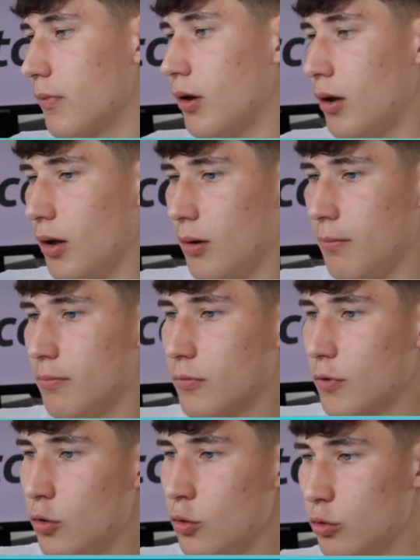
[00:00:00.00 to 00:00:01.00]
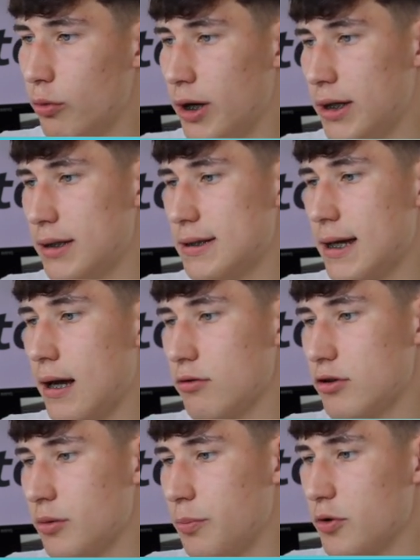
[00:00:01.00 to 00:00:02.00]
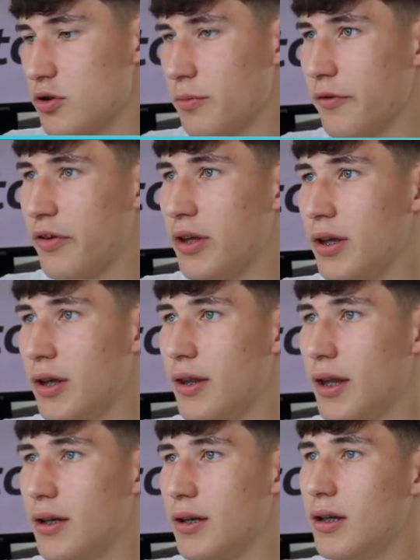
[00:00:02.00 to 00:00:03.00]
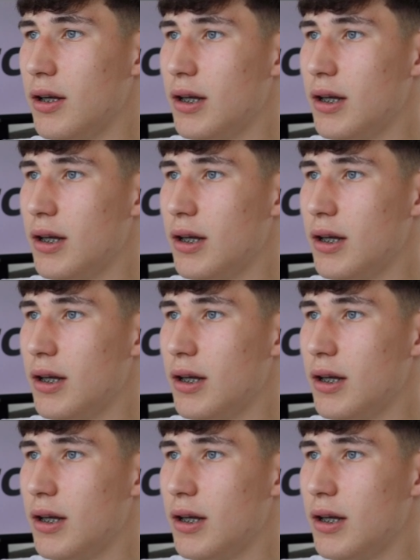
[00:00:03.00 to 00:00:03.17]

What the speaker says: all the way down to the bottom of here, then